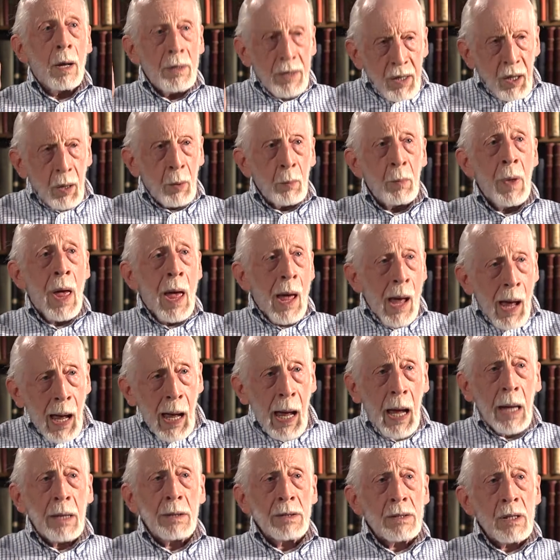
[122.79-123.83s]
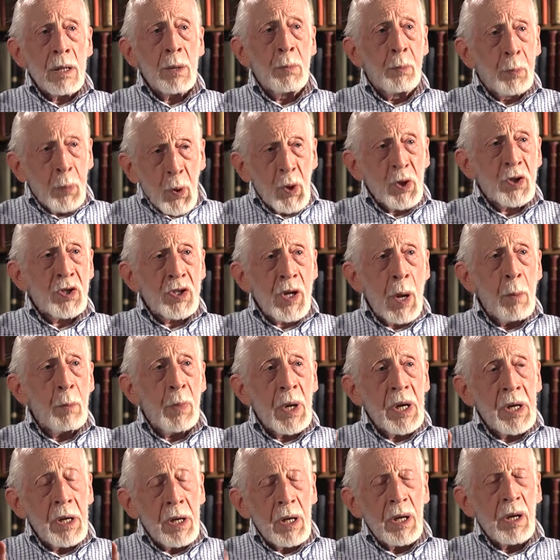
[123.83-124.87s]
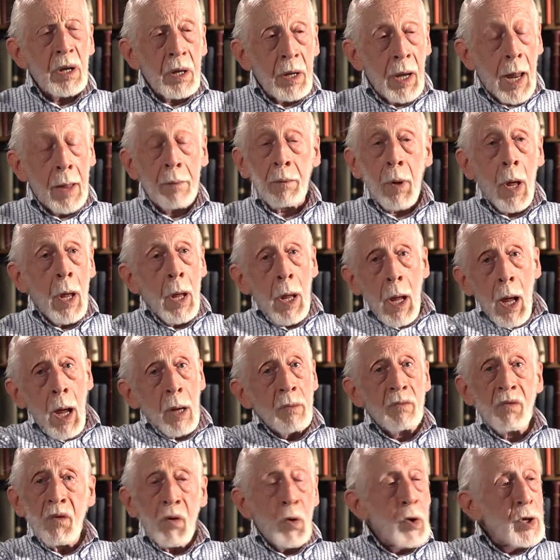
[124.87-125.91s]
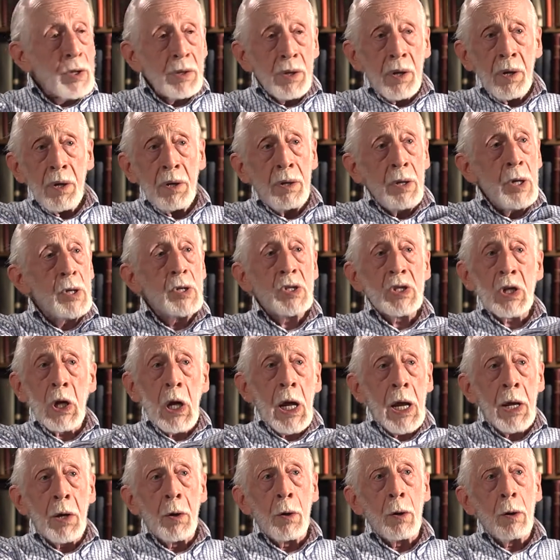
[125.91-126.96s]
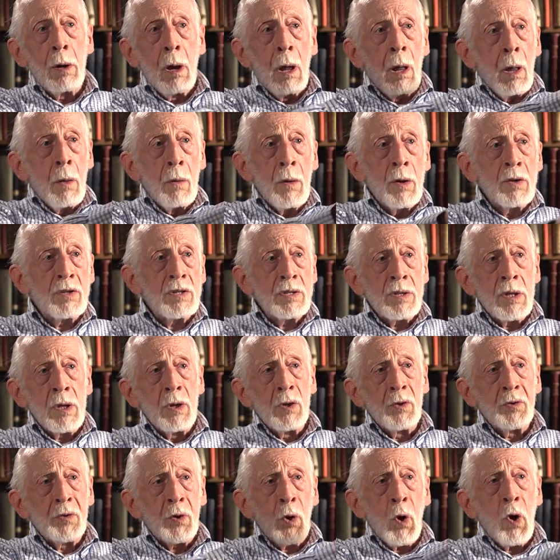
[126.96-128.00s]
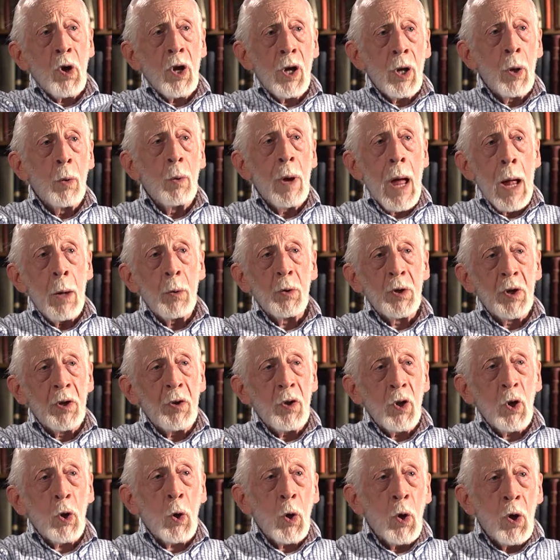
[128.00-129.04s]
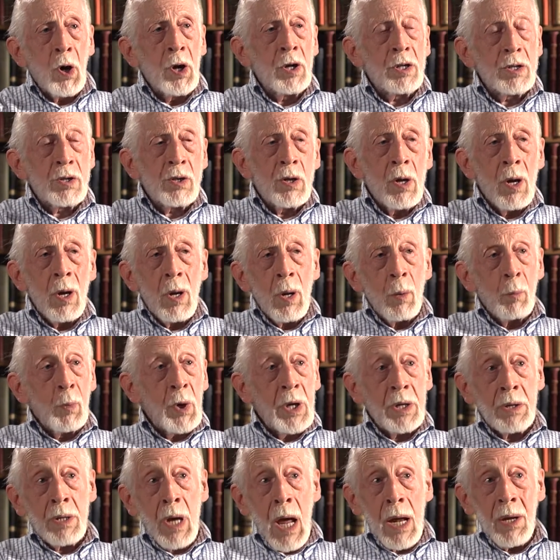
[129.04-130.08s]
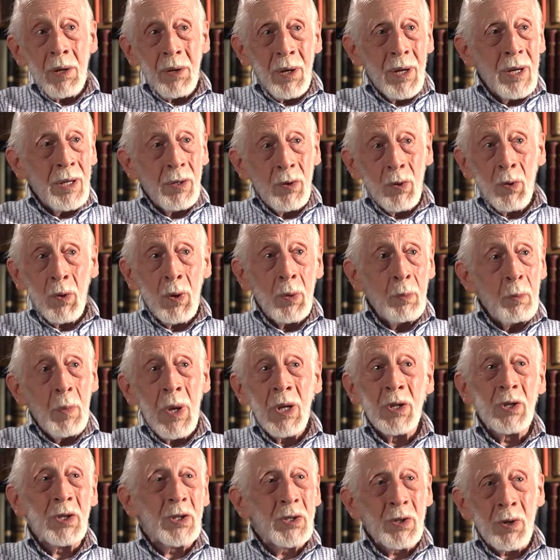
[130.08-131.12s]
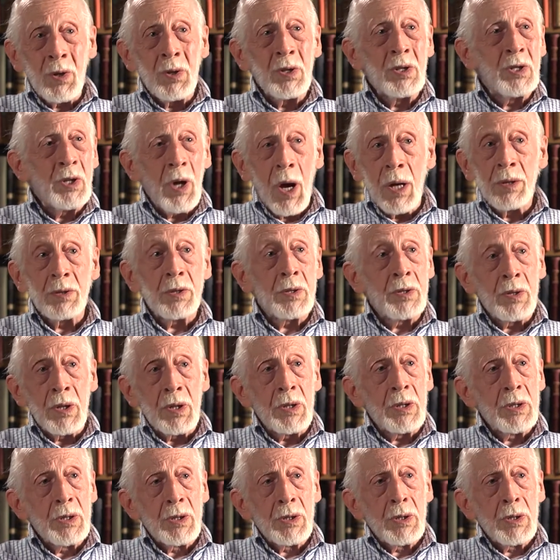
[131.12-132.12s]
him actually put somebody to death, and 14 years later, they're still toying around in the courts pretending to administer justice.